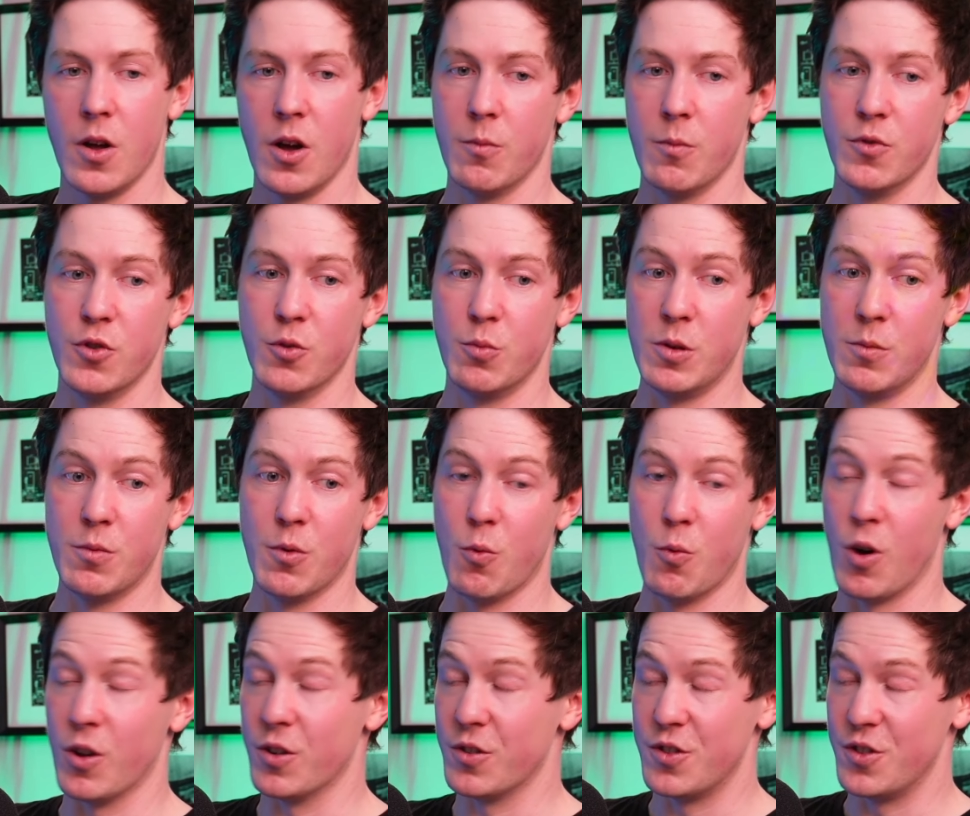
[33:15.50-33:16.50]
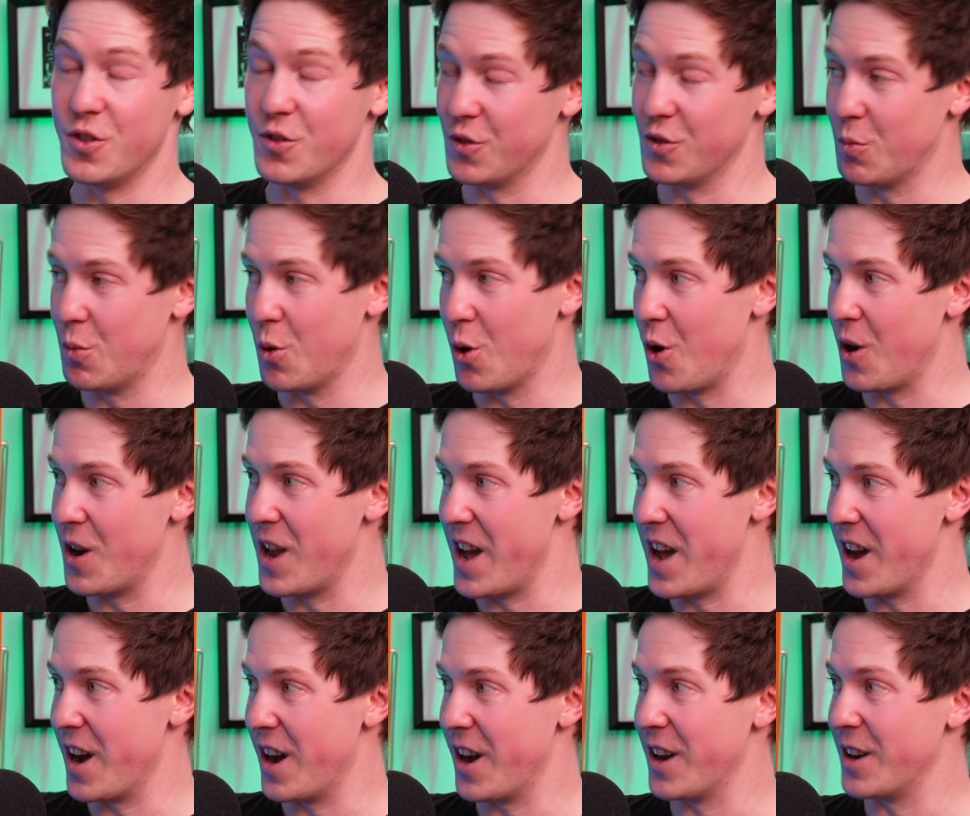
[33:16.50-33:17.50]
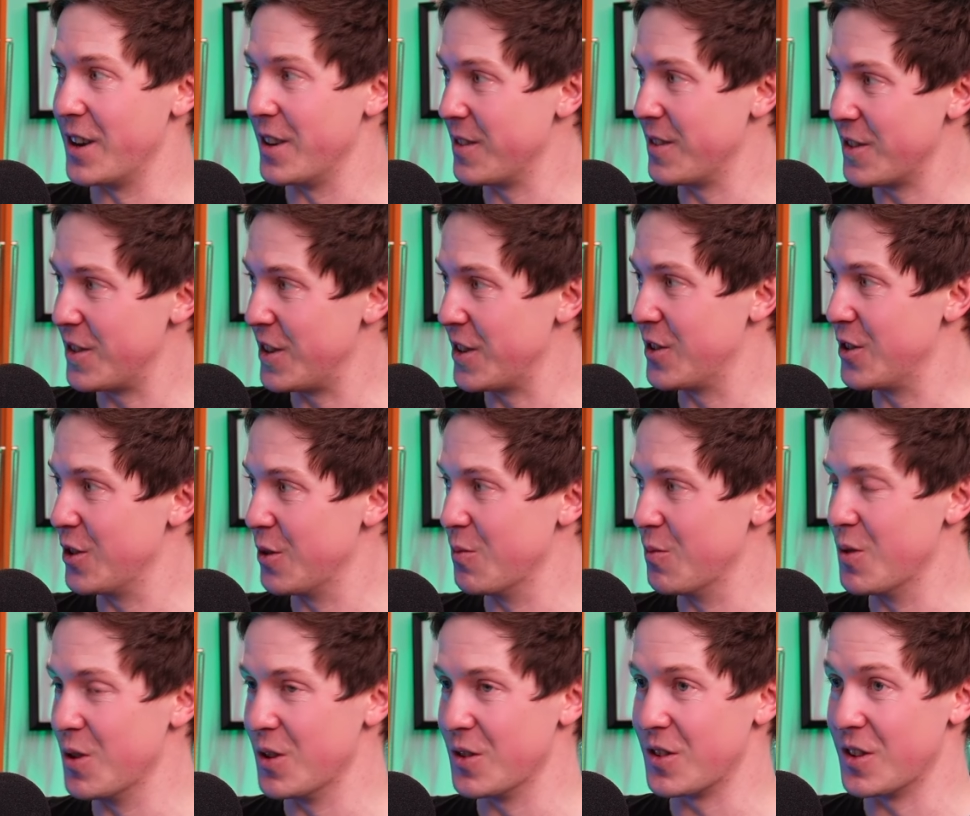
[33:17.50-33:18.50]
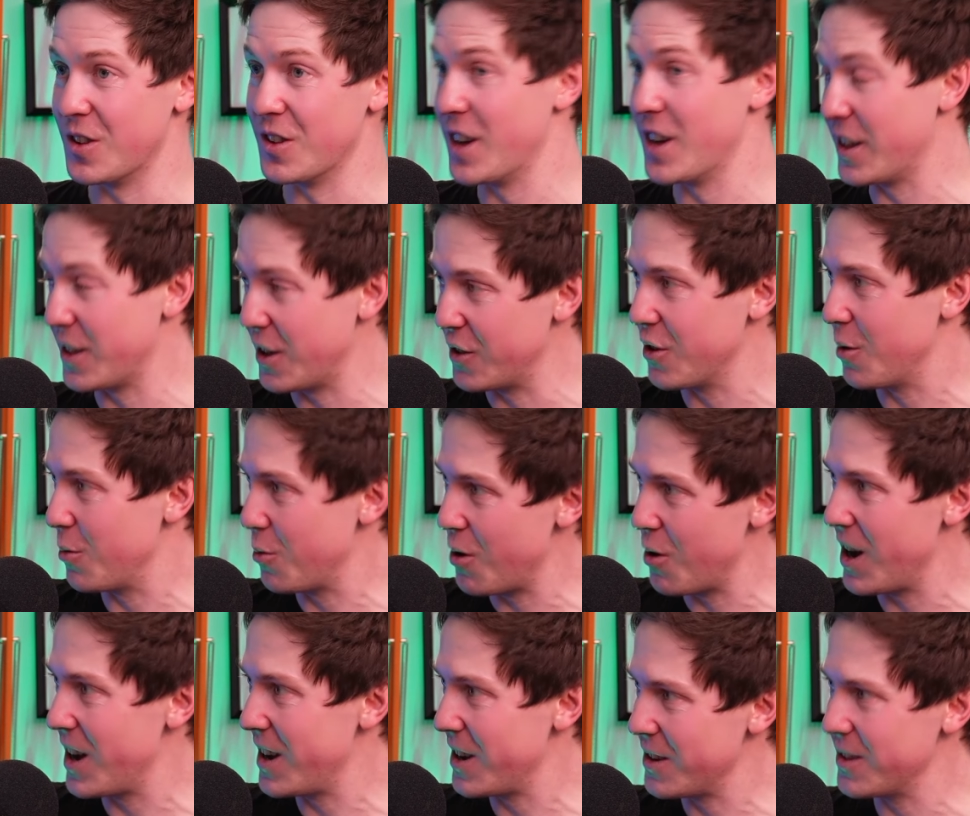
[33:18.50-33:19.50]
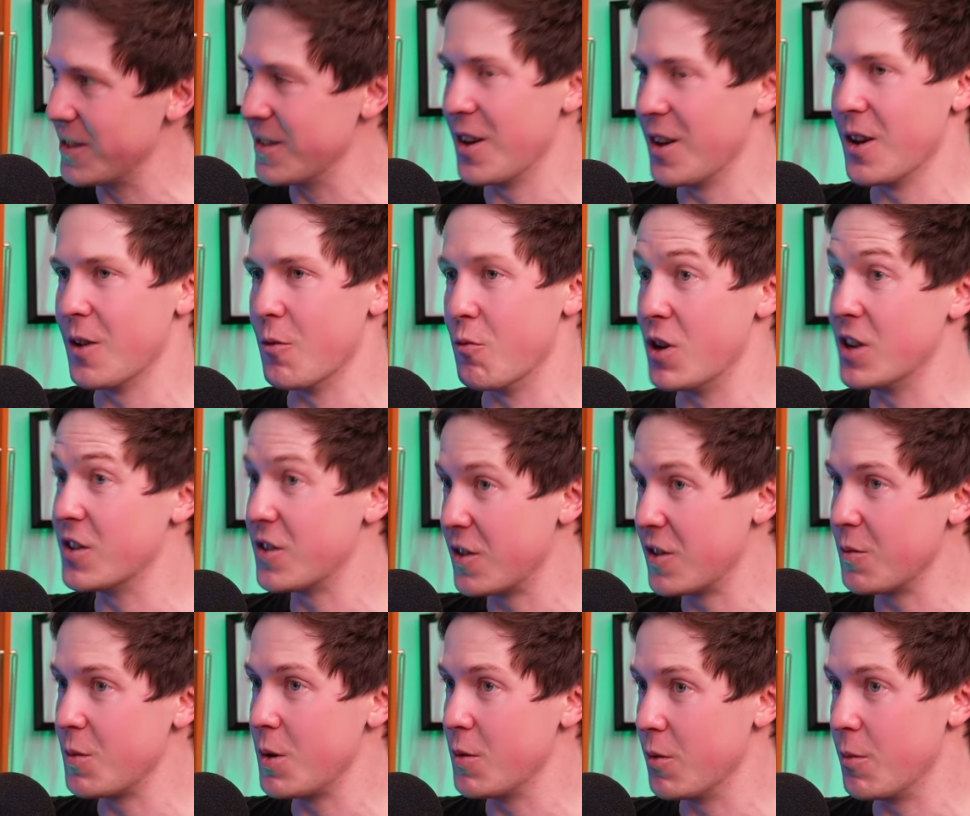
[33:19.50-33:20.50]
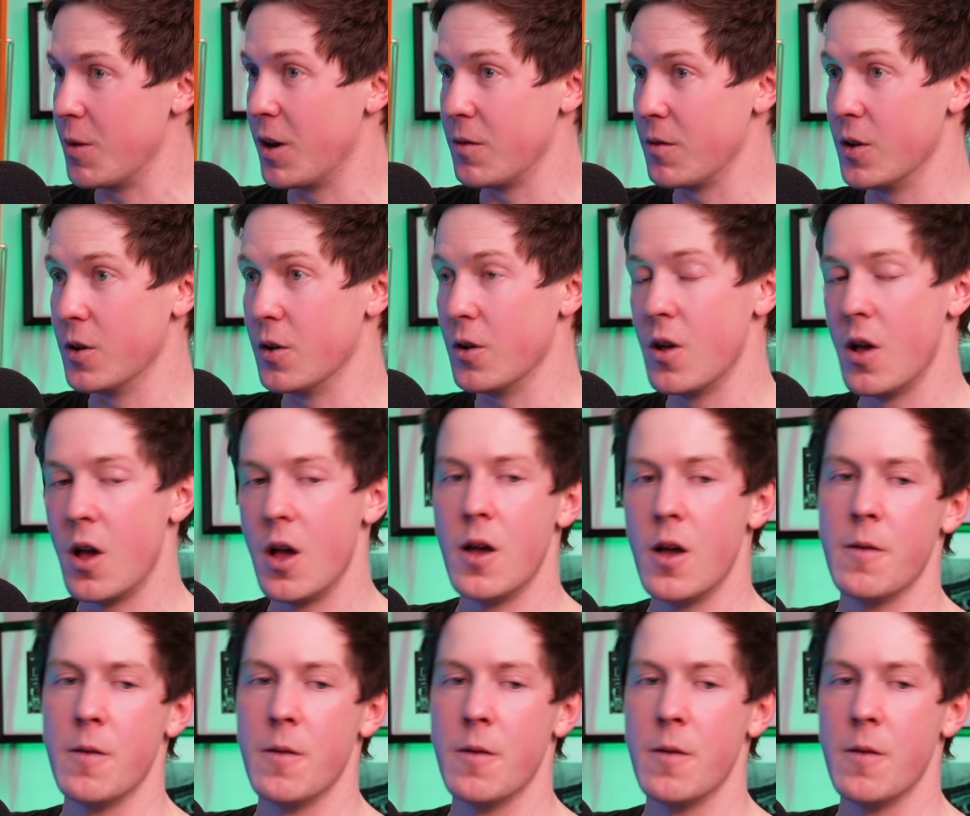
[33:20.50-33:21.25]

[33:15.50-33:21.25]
Do people want to support an AI system that's going to take their job away? Is a risk that people might feel.